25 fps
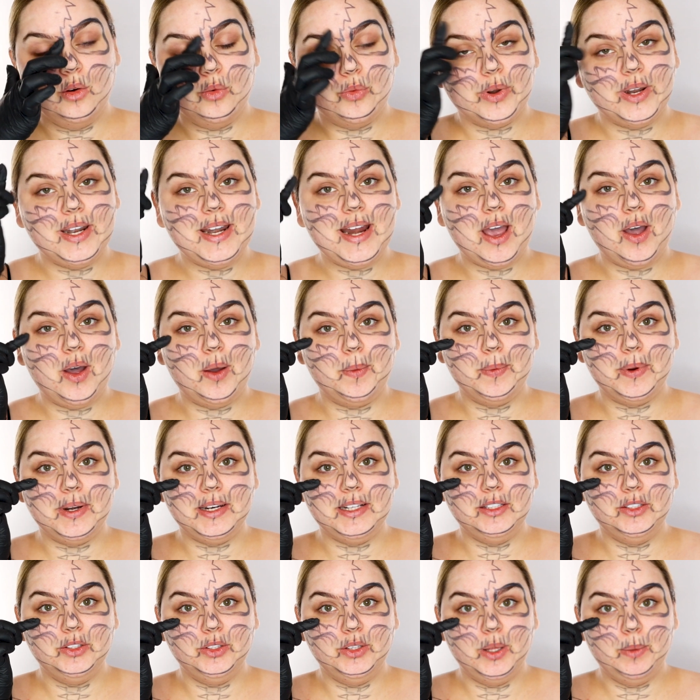Right now I'm going
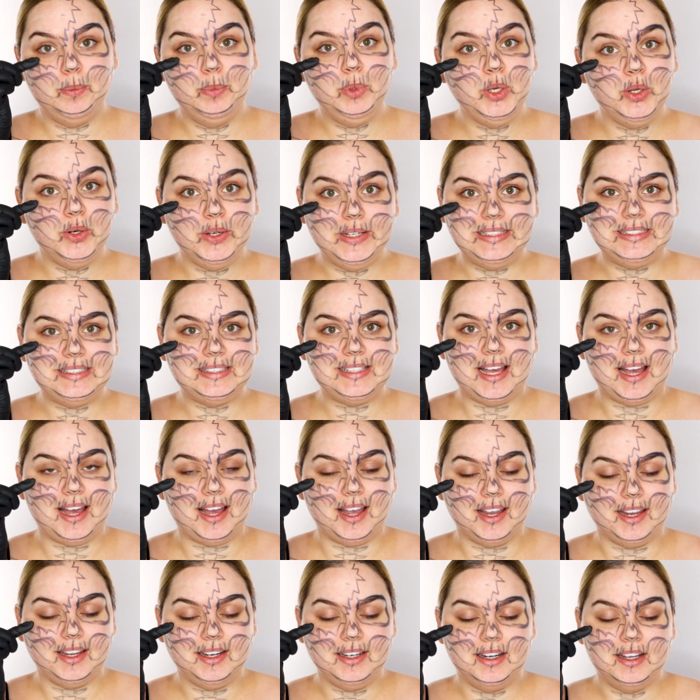to do the beauty
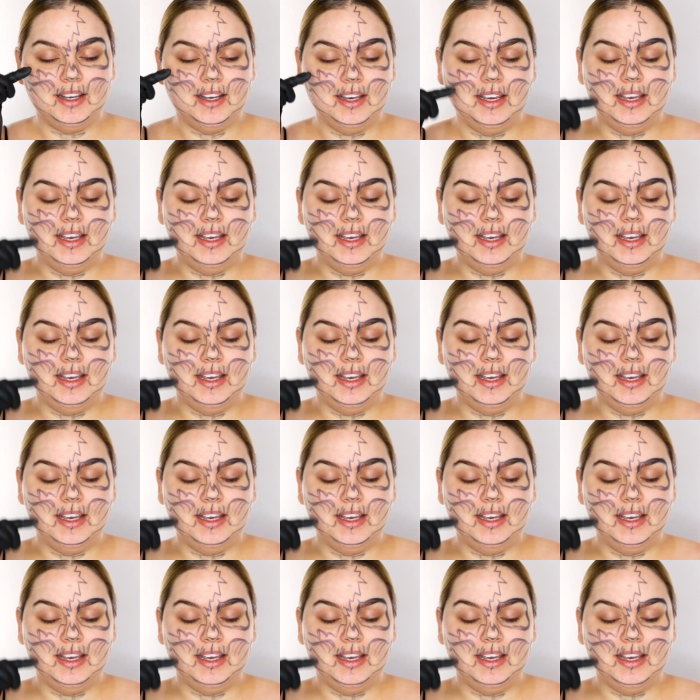side,